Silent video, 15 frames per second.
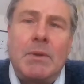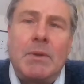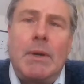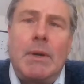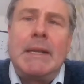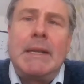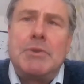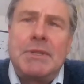has been
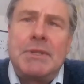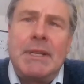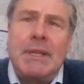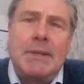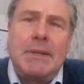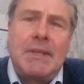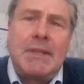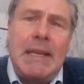quite
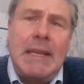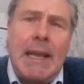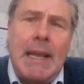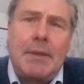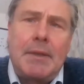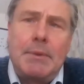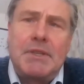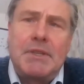interesting to see
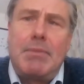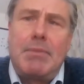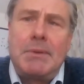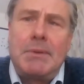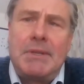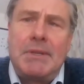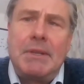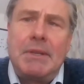how the
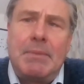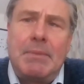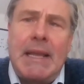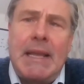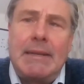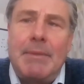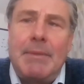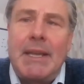response to the
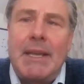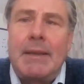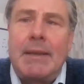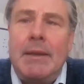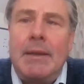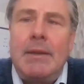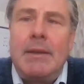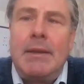pandemic
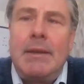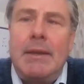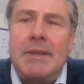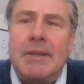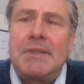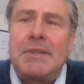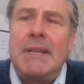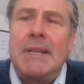
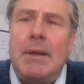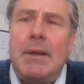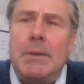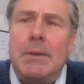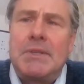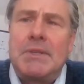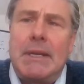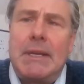has seen a
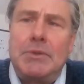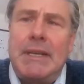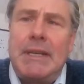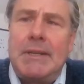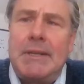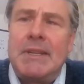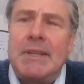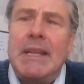wholesale
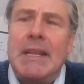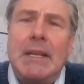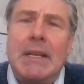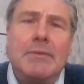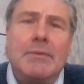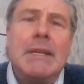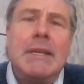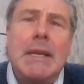
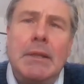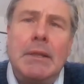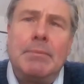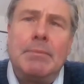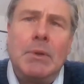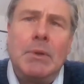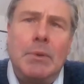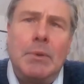jettisoning of
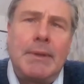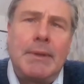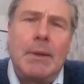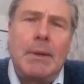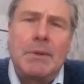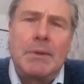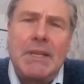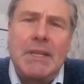neoliberal
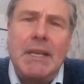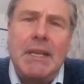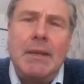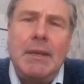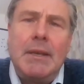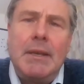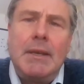orthodoxy